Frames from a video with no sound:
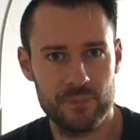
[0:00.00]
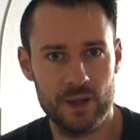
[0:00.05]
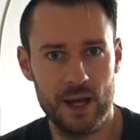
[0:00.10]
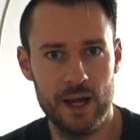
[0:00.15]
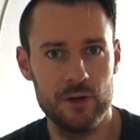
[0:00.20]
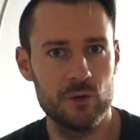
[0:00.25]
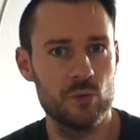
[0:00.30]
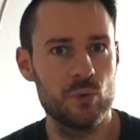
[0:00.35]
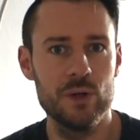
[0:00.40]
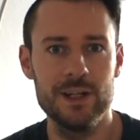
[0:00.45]

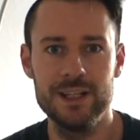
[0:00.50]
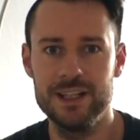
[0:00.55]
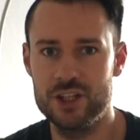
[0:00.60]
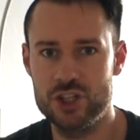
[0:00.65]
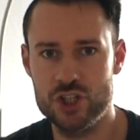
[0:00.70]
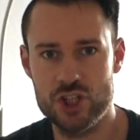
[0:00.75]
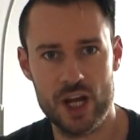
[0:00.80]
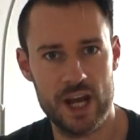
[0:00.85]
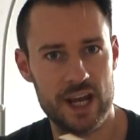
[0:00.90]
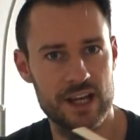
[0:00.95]
and really
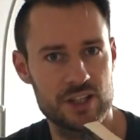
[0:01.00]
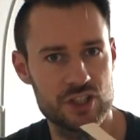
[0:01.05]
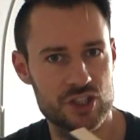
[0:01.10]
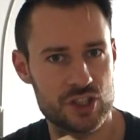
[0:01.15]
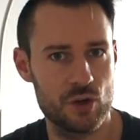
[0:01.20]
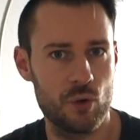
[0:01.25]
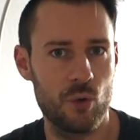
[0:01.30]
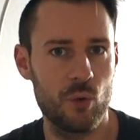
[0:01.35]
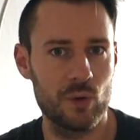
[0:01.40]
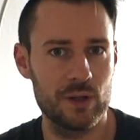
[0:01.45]
changed
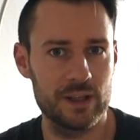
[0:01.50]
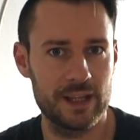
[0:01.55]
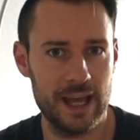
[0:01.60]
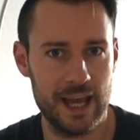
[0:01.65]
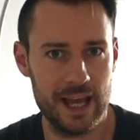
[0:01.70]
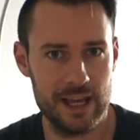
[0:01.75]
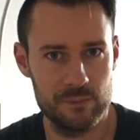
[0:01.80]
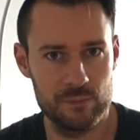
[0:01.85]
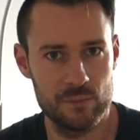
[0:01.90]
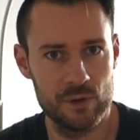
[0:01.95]
the whole
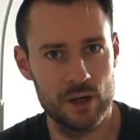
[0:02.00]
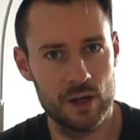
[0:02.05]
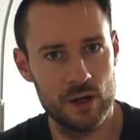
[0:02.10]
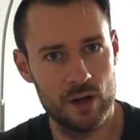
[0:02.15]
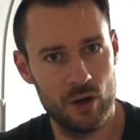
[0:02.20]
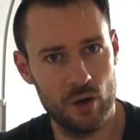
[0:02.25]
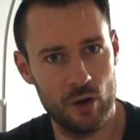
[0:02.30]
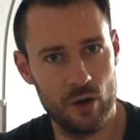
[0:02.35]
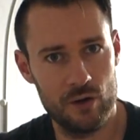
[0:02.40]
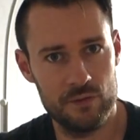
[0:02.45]
game
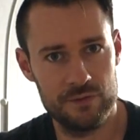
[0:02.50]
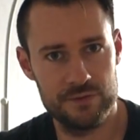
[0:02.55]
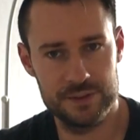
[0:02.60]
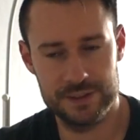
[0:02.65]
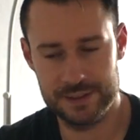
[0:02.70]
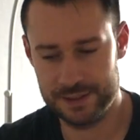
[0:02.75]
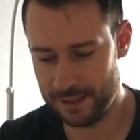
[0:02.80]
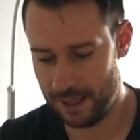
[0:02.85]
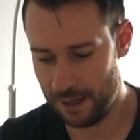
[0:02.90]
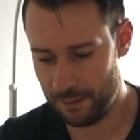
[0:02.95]
of
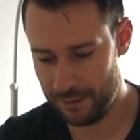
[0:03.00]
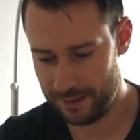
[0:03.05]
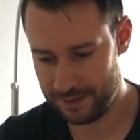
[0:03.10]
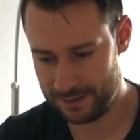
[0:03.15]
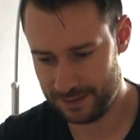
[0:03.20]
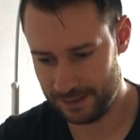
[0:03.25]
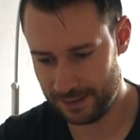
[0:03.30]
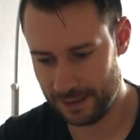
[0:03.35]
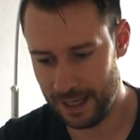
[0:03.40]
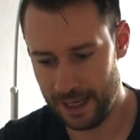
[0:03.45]

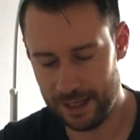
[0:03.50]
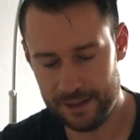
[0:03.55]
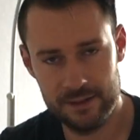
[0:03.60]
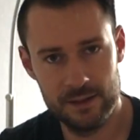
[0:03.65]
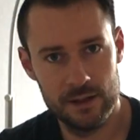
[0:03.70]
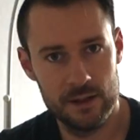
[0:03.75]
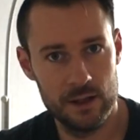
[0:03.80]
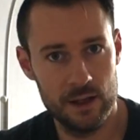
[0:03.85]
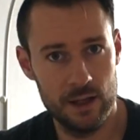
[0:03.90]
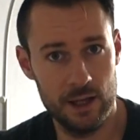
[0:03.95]
Starbucks again,